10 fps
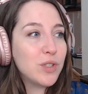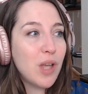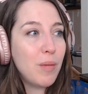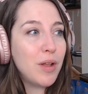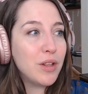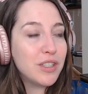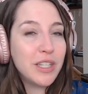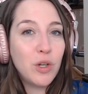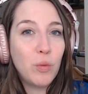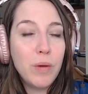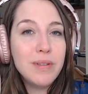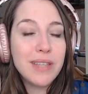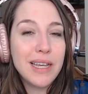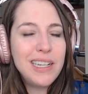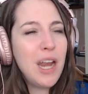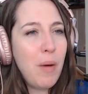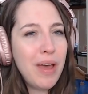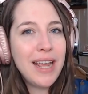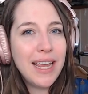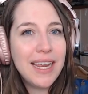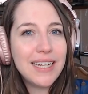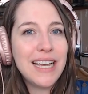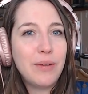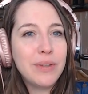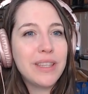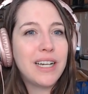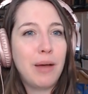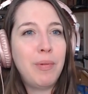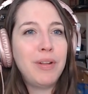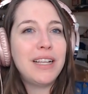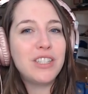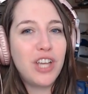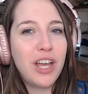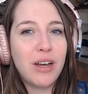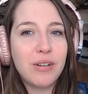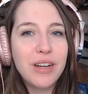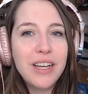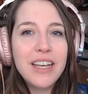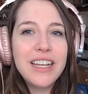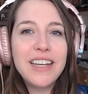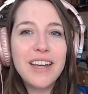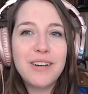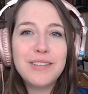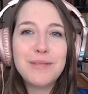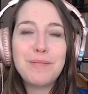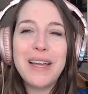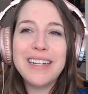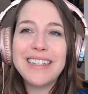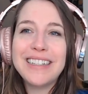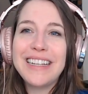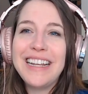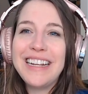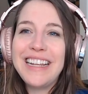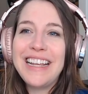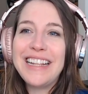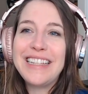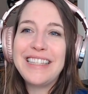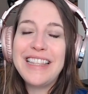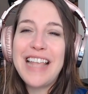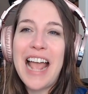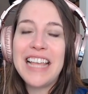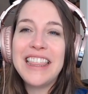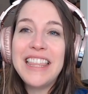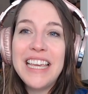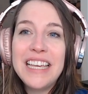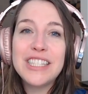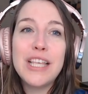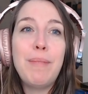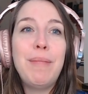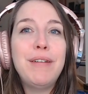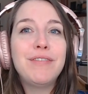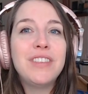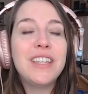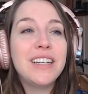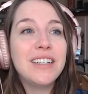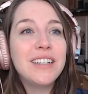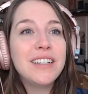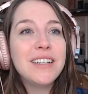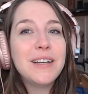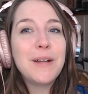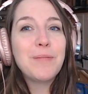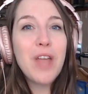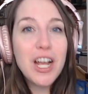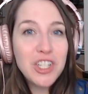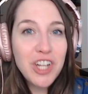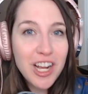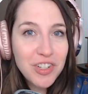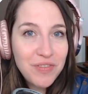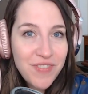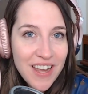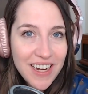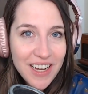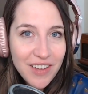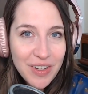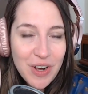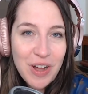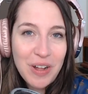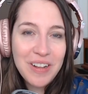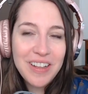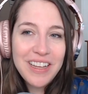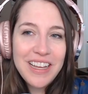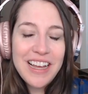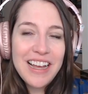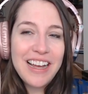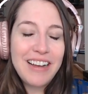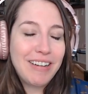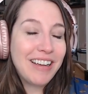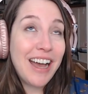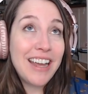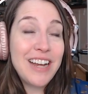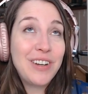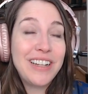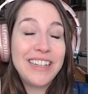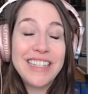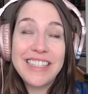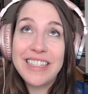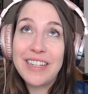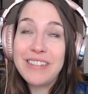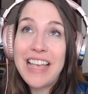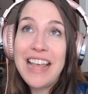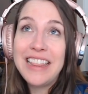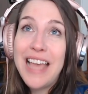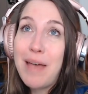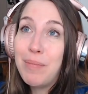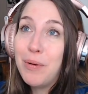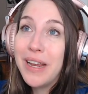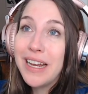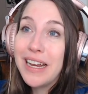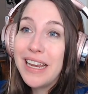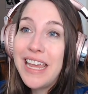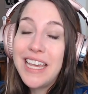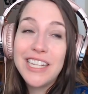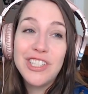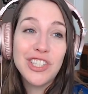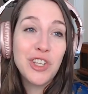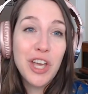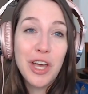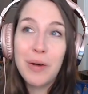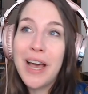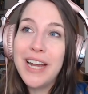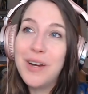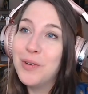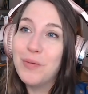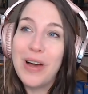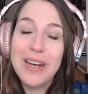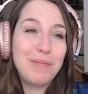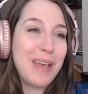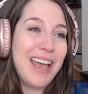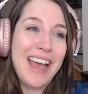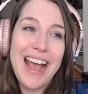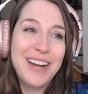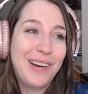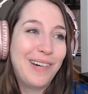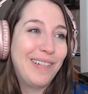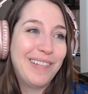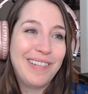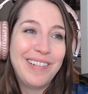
some other single woman's like, you know what, I could get down with the couple. Let's go. You know, but it, it, I think some of the hush hush vetting of it all. Oh God! I listen, Lois. At that point, he can just go. I don't want to. I don't.